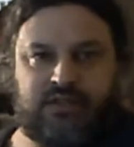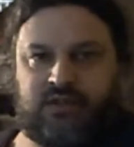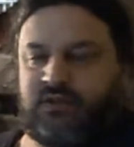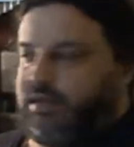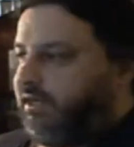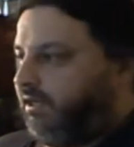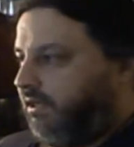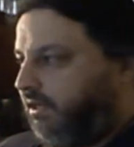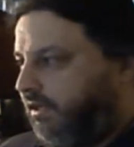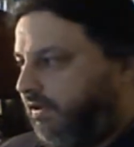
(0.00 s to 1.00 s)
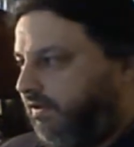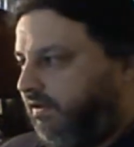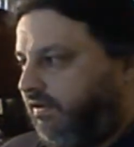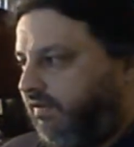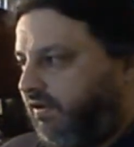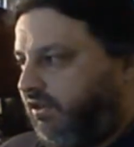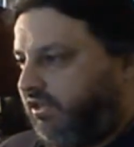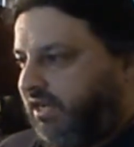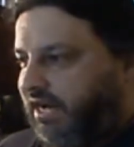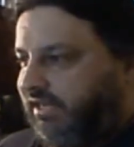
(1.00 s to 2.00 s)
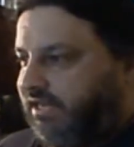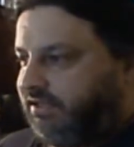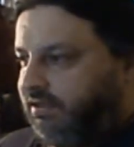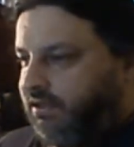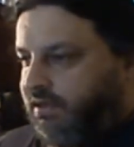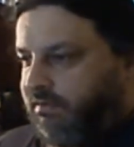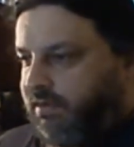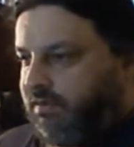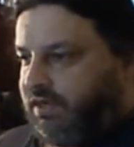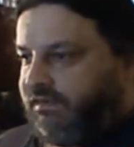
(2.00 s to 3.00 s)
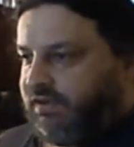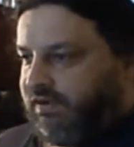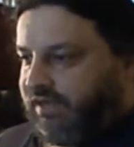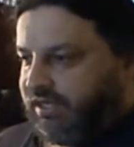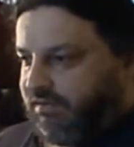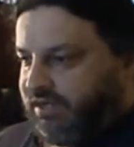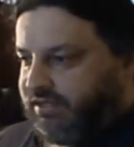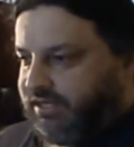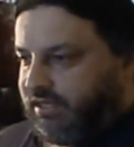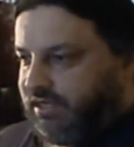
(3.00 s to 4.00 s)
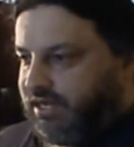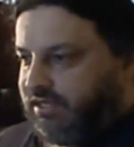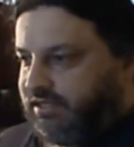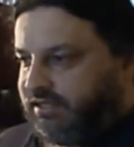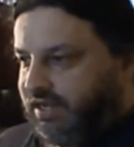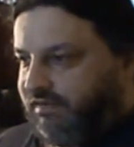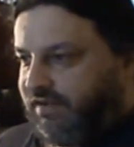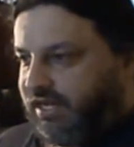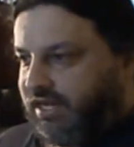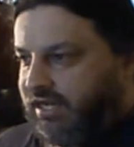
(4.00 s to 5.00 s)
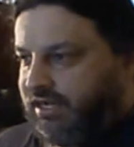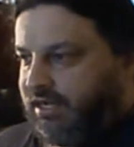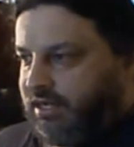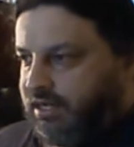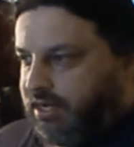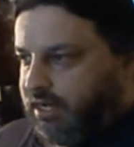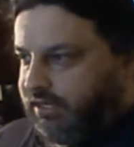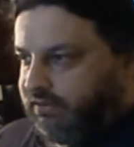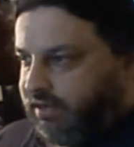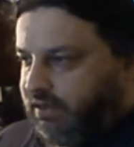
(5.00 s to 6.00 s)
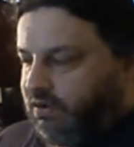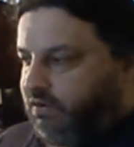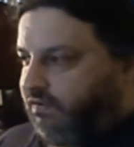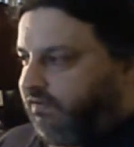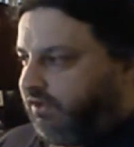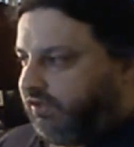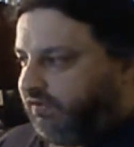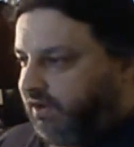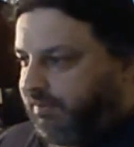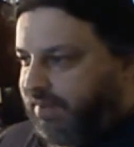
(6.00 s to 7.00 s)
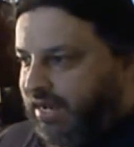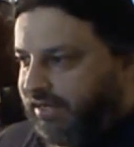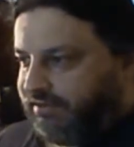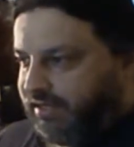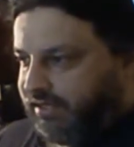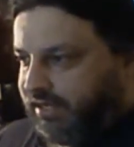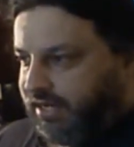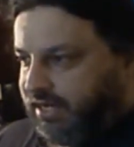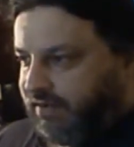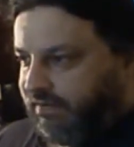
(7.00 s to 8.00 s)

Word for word: to uh, uh, to view just highlights, but I want to view everything because I want to see a lot of the stuff, and I try to go as far back as I can.